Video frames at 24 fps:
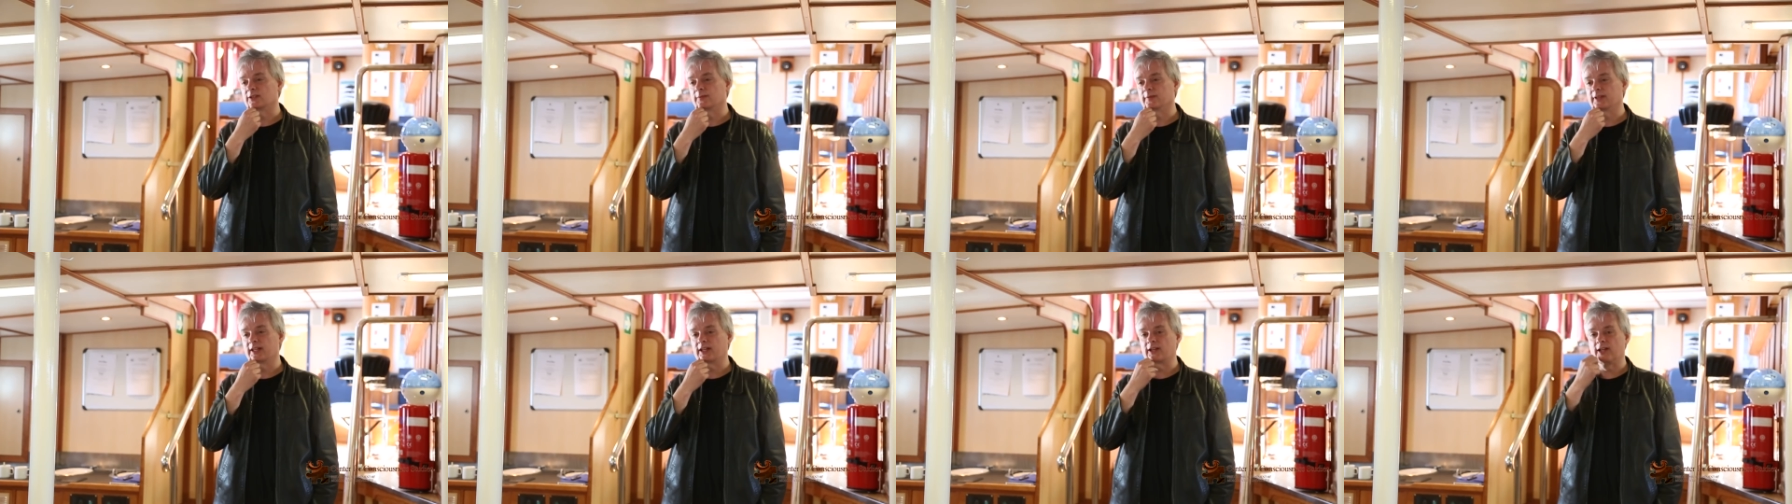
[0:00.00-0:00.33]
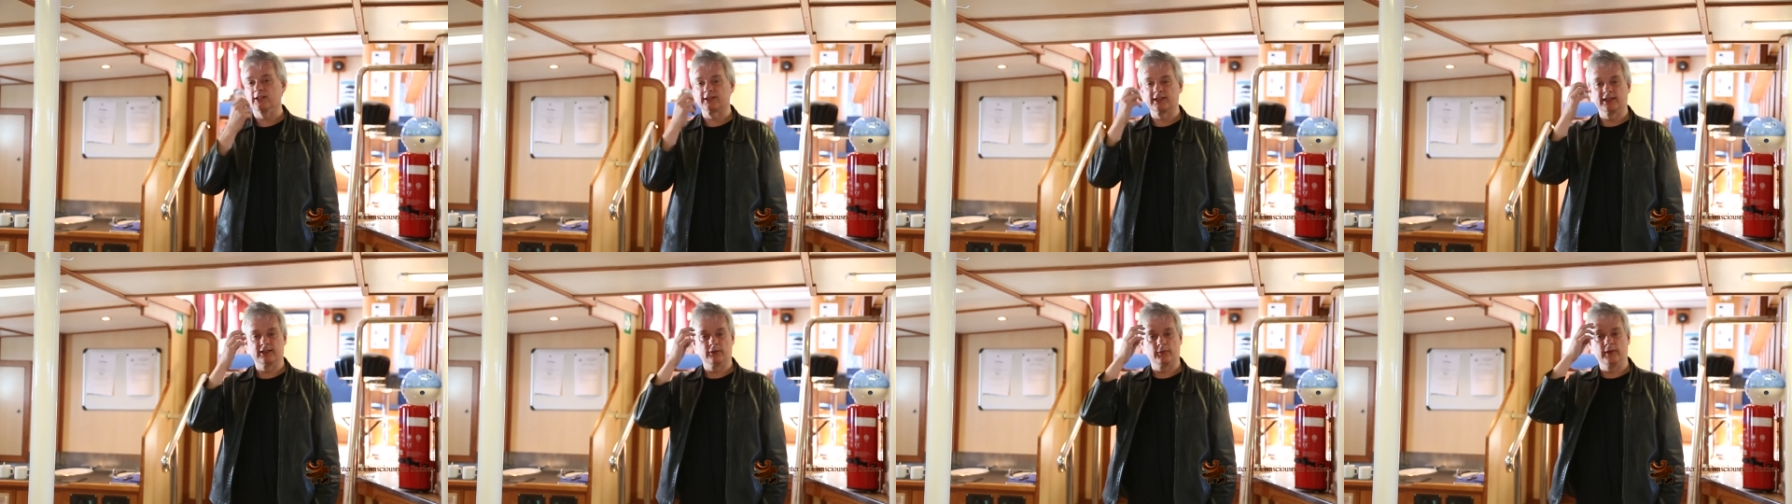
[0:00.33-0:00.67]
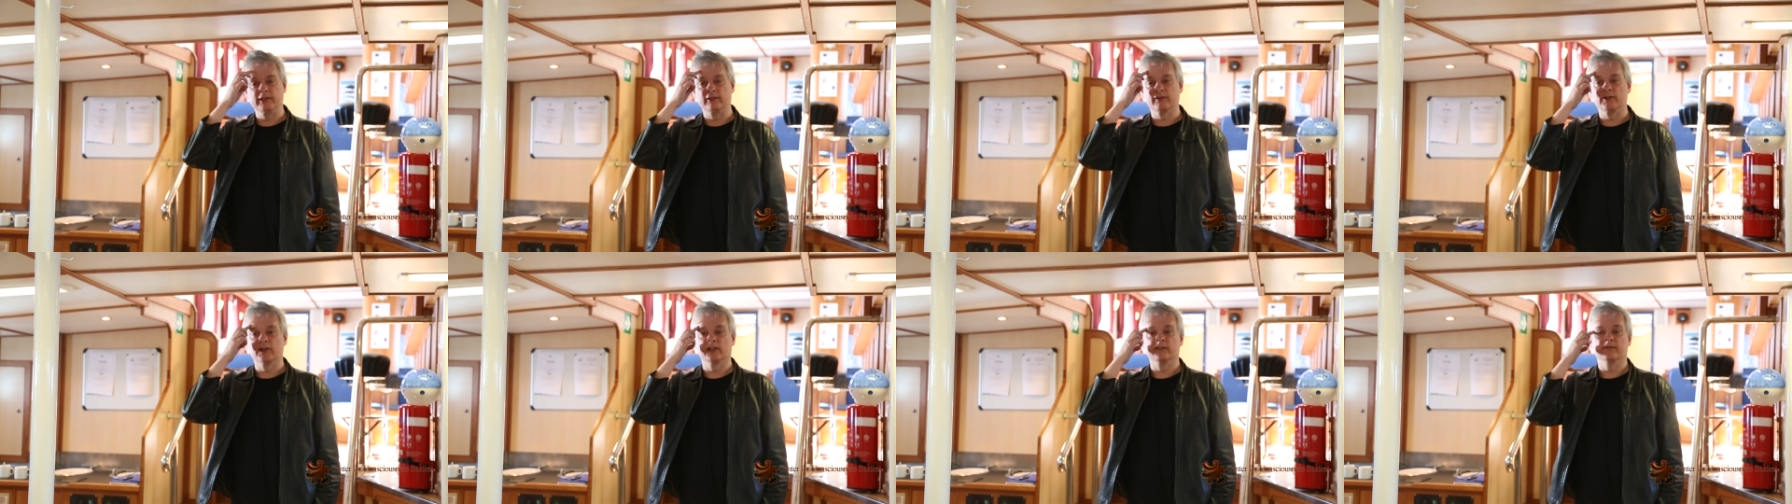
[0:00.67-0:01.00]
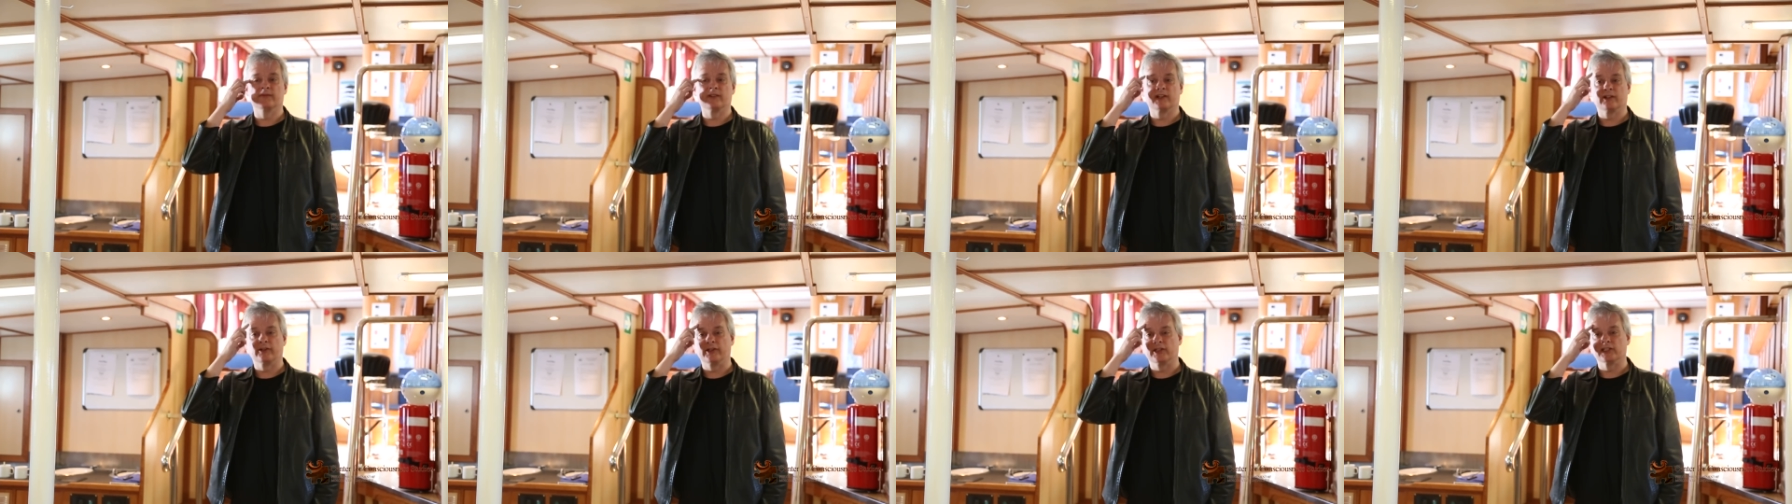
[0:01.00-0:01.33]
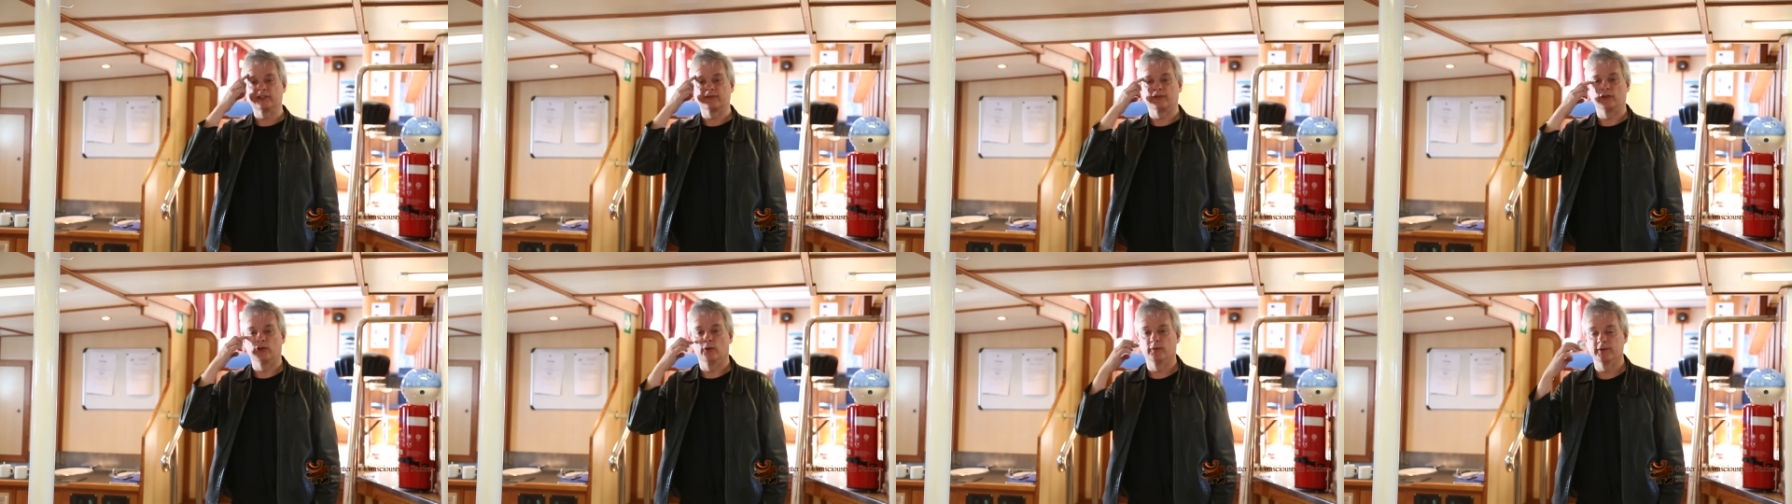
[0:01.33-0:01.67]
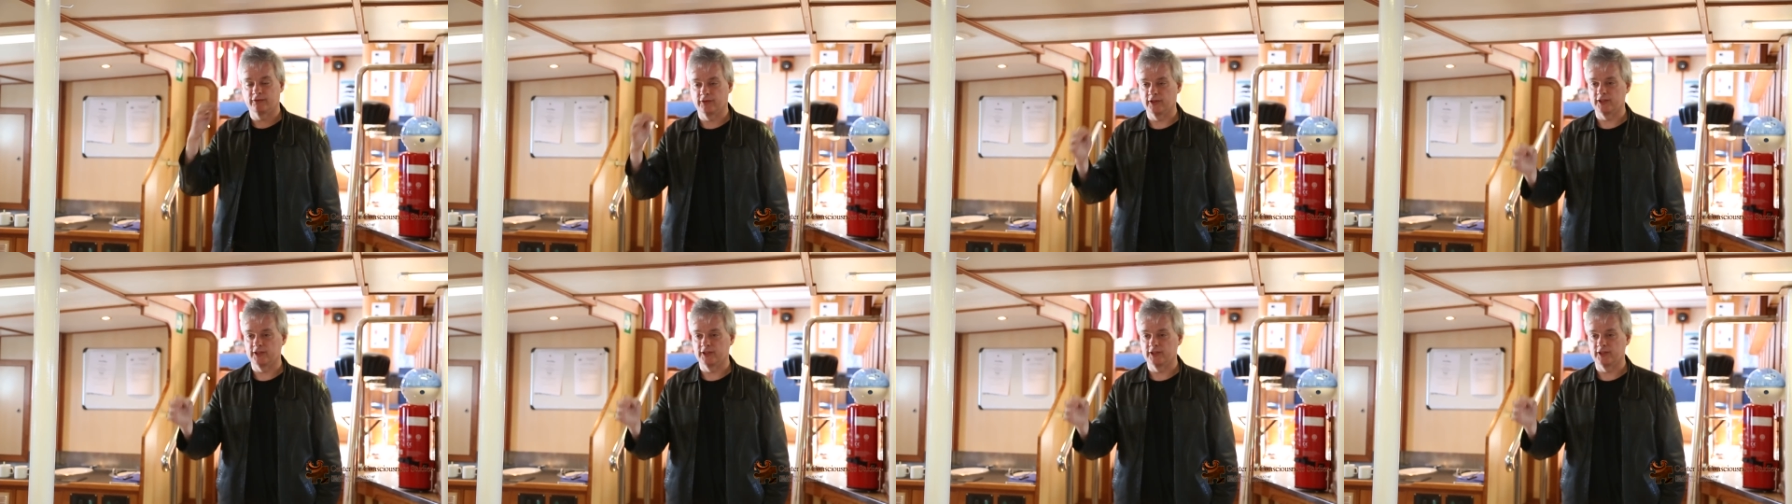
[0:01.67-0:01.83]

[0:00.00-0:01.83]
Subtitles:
them. They're going to say that when you've got various forms,